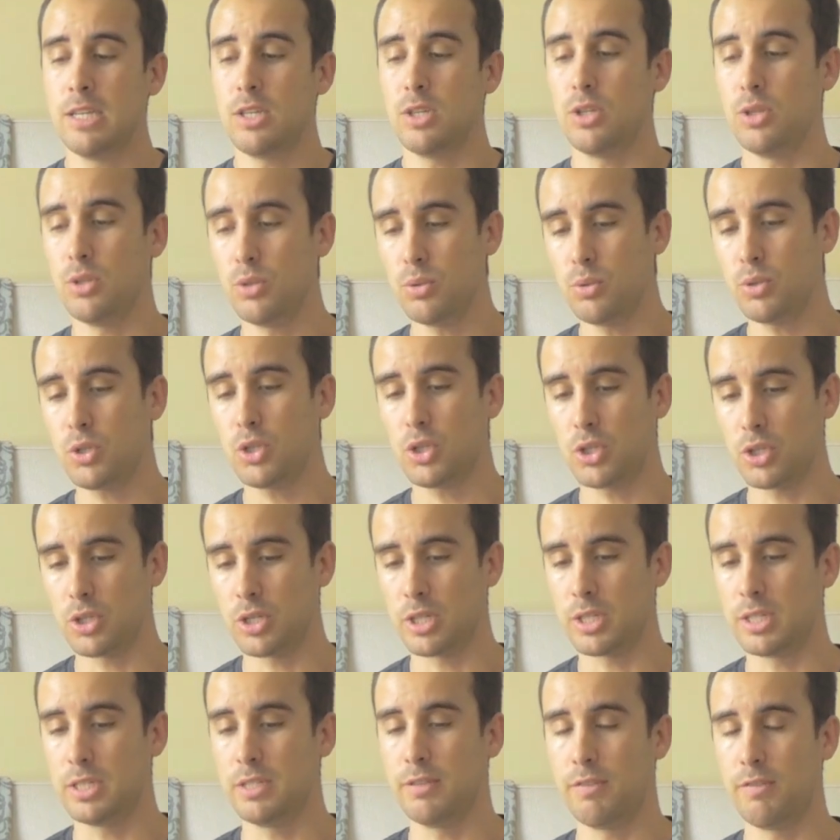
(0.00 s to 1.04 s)
you
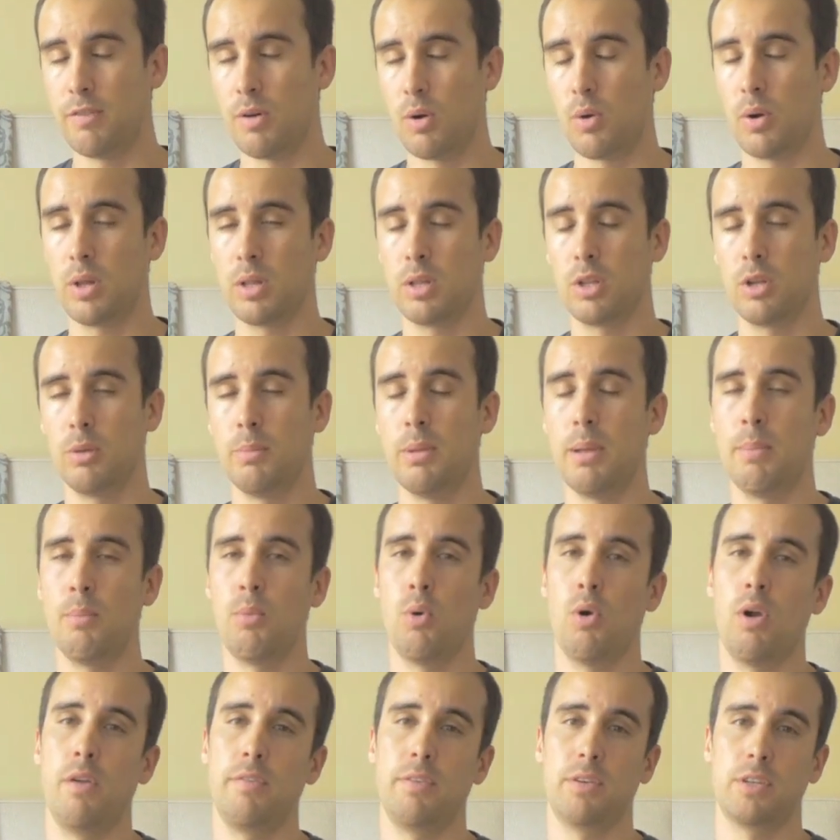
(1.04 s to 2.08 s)
should devote a little bit
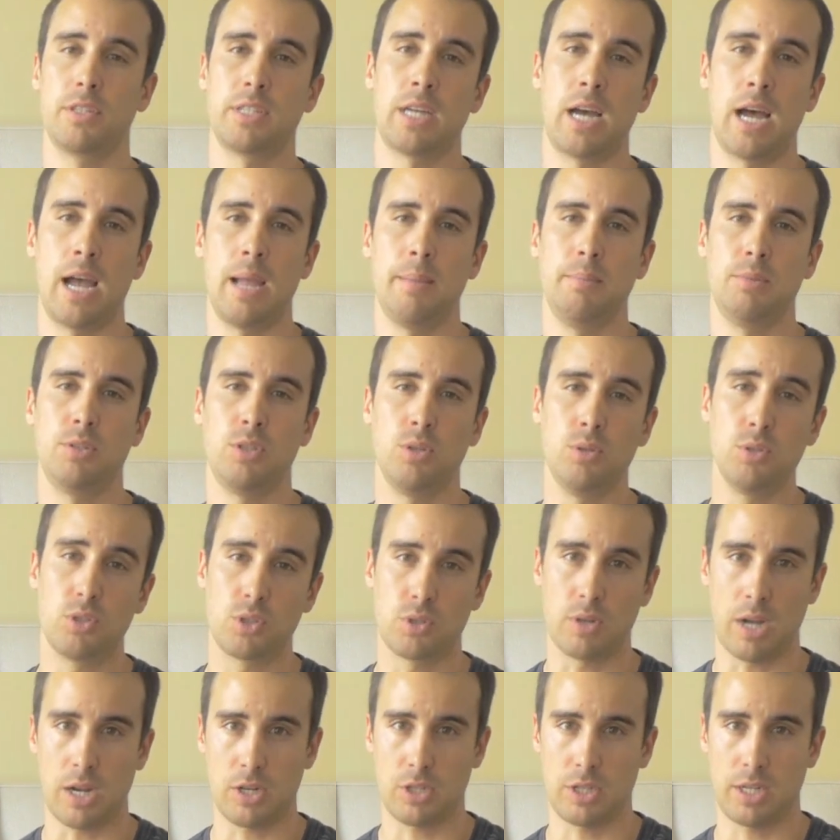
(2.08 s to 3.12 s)
more of your time to
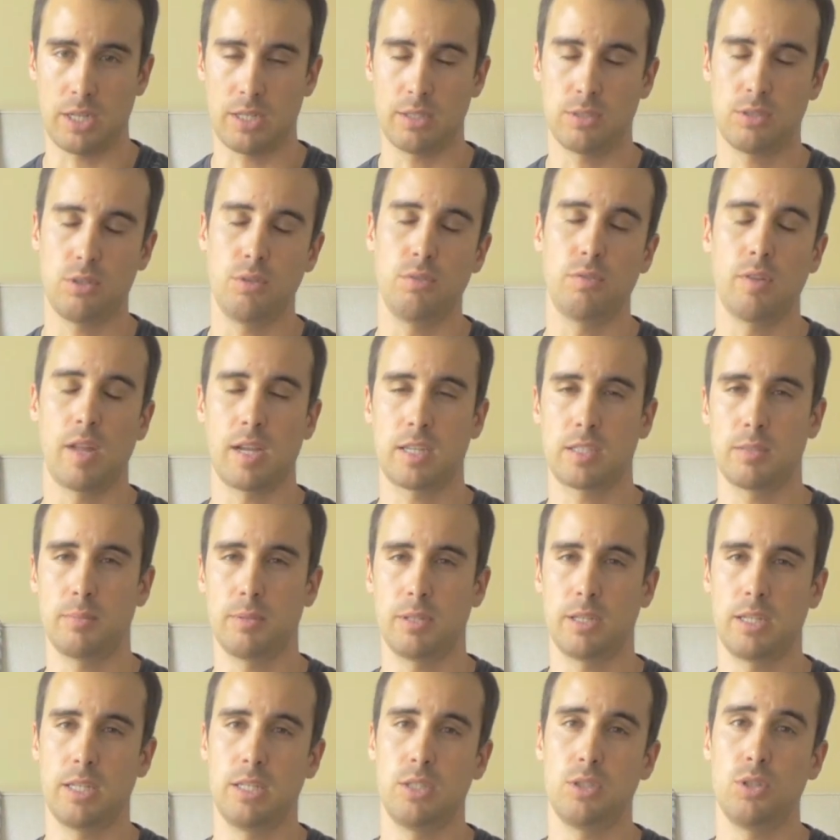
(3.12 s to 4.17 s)
stretching, to
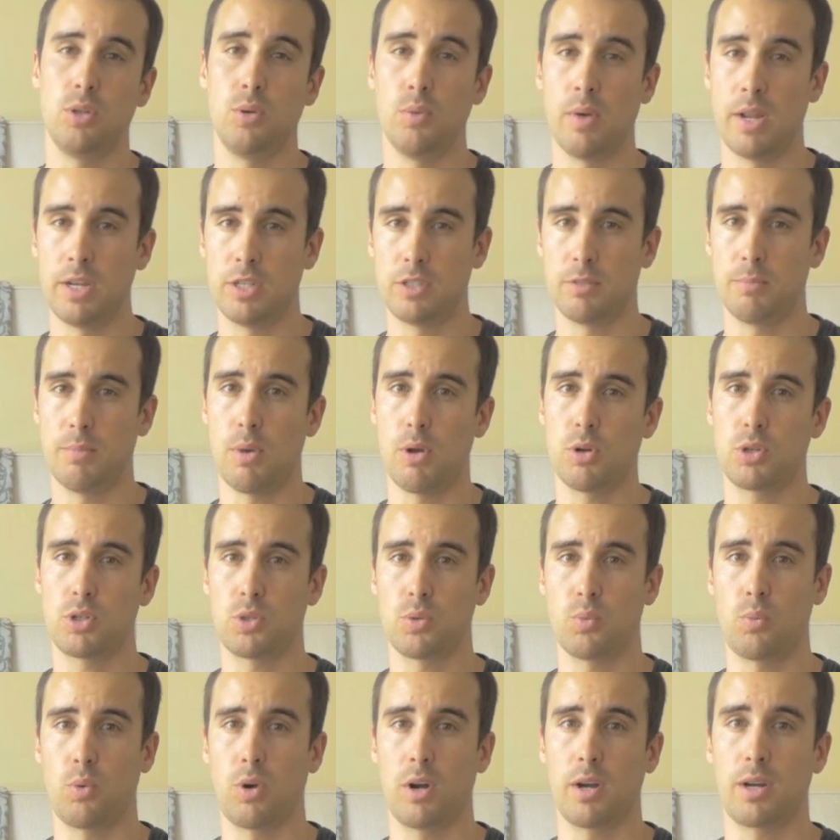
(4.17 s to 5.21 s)
flexibility, to range of
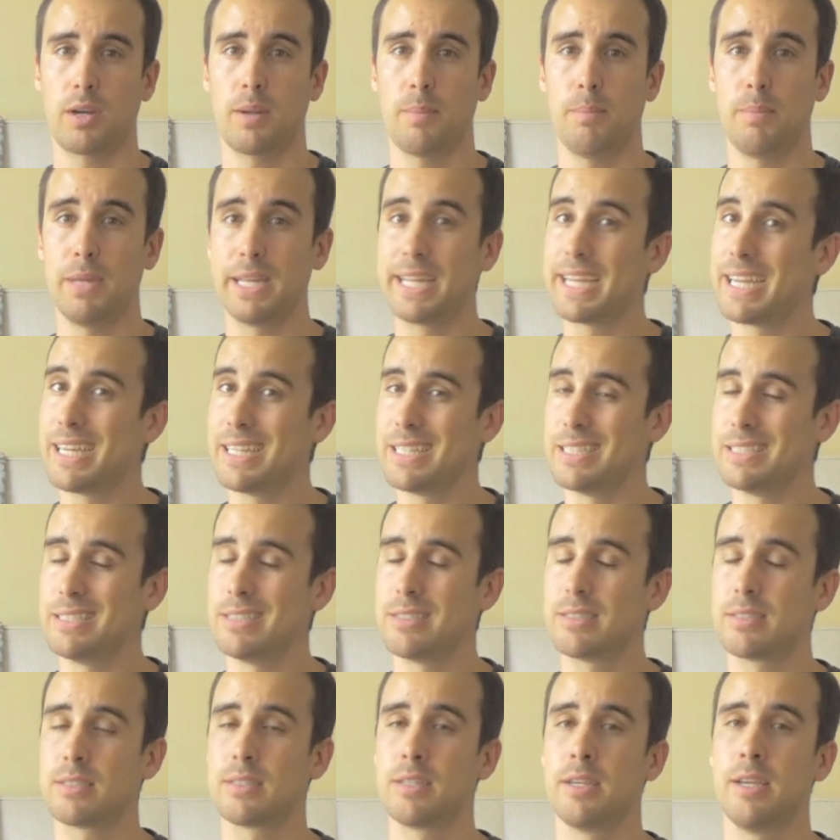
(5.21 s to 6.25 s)
motion work,
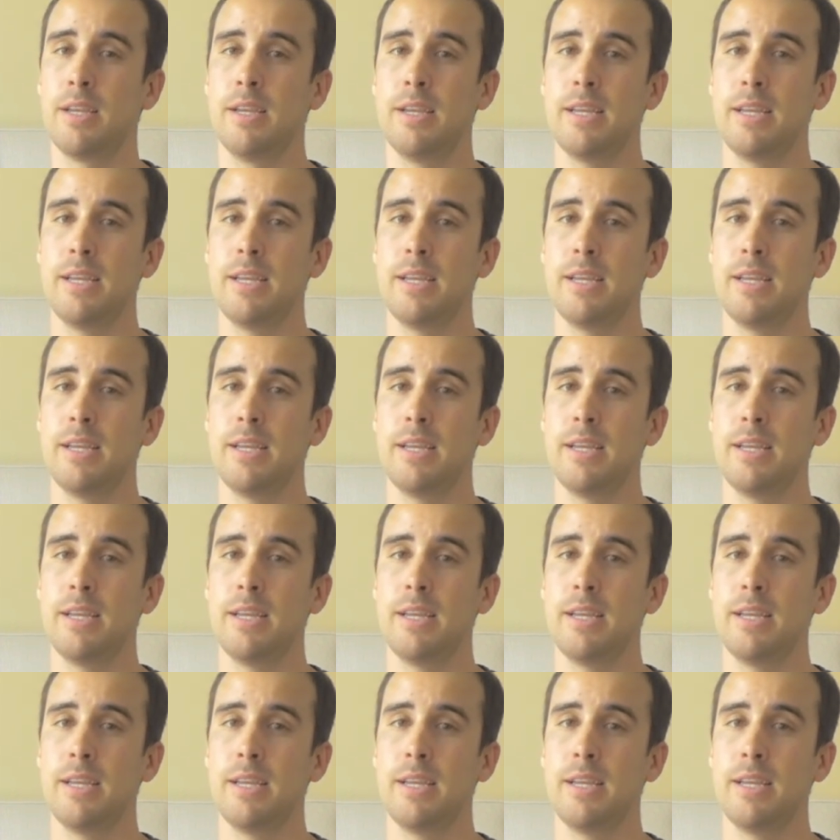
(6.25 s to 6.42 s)
because